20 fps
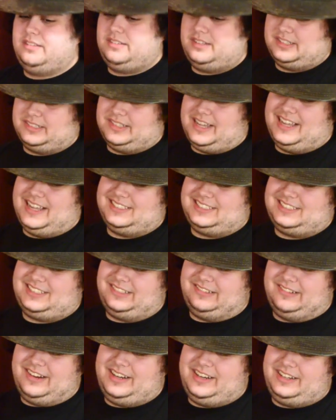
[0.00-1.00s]

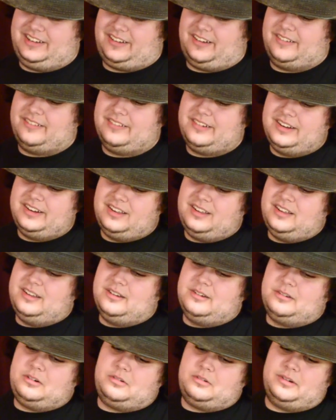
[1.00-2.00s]
Classic right here.
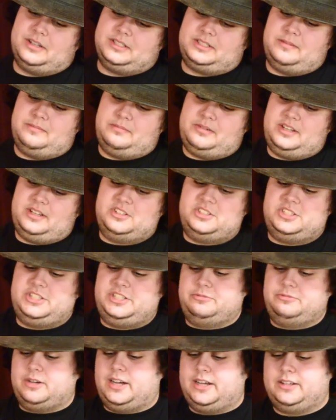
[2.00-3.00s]
Rest in peace,
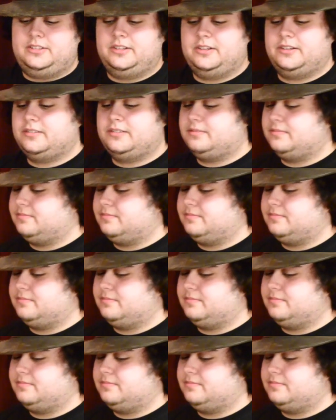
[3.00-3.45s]
Gene Wilder.